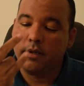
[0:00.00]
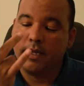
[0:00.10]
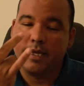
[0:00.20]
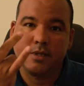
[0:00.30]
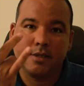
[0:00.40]

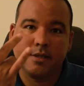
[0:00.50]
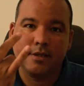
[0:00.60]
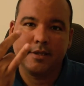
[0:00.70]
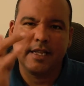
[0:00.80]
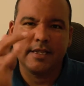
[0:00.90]
this.
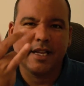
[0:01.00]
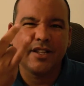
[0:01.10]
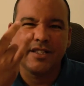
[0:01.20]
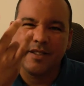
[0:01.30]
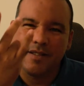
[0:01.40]
I
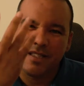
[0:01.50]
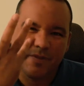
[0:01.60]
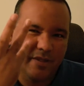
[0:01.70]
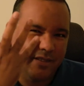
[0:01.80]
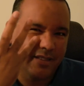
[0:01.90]
couldn't do this
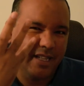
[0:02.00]
one.